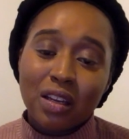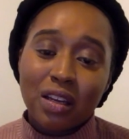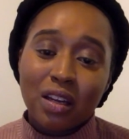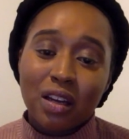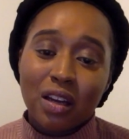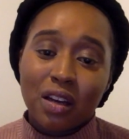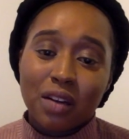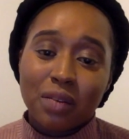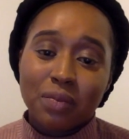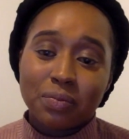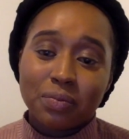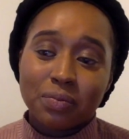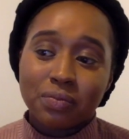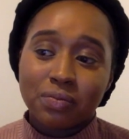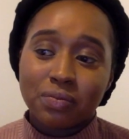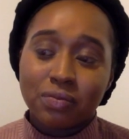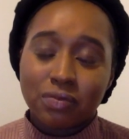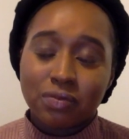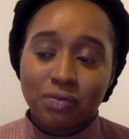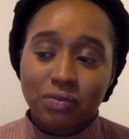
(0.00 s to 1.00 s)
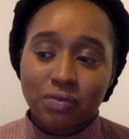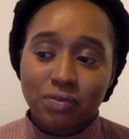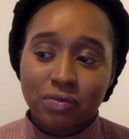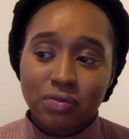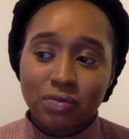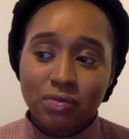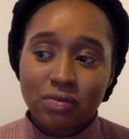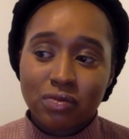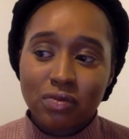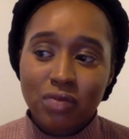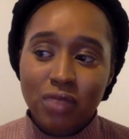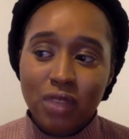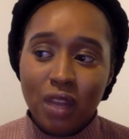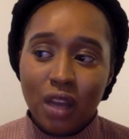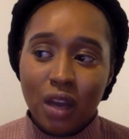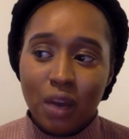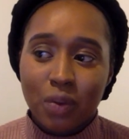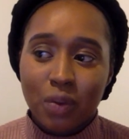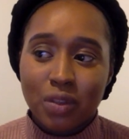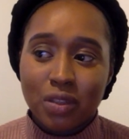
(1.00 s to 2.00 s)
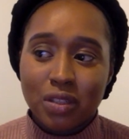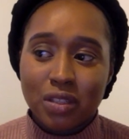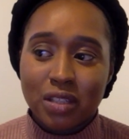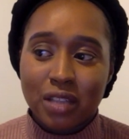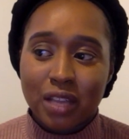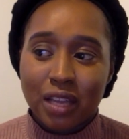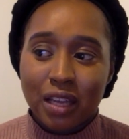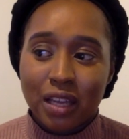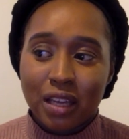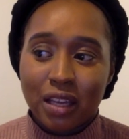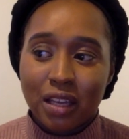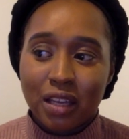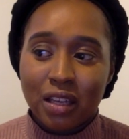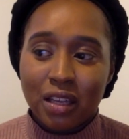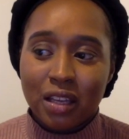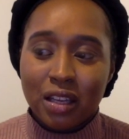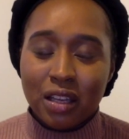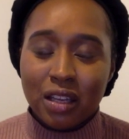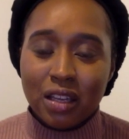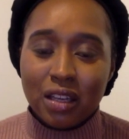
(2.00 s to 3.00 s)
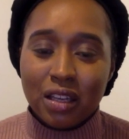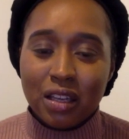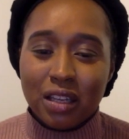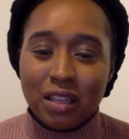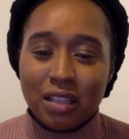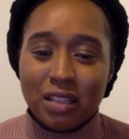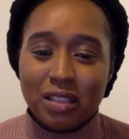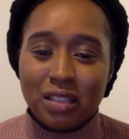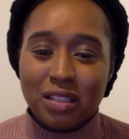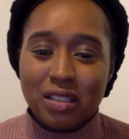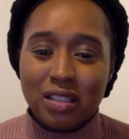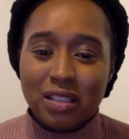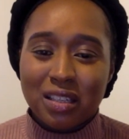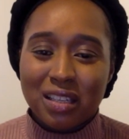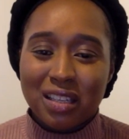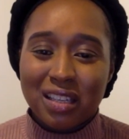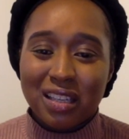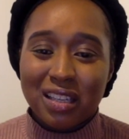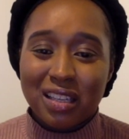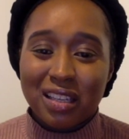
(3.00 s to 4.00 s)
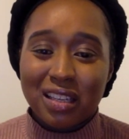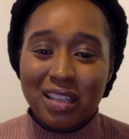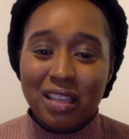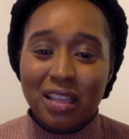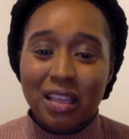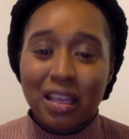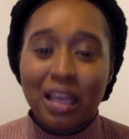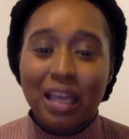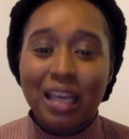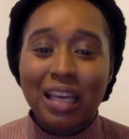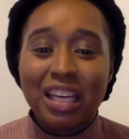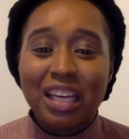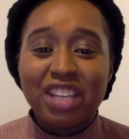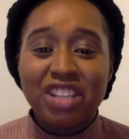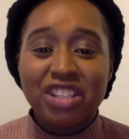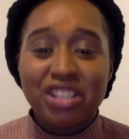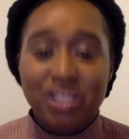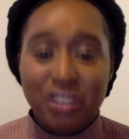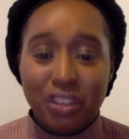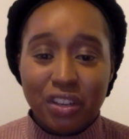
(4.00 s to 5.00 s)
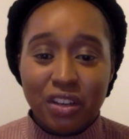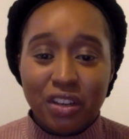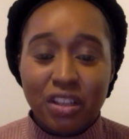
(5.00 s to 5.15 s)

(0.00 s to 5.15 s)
I wouldn't say it's easier.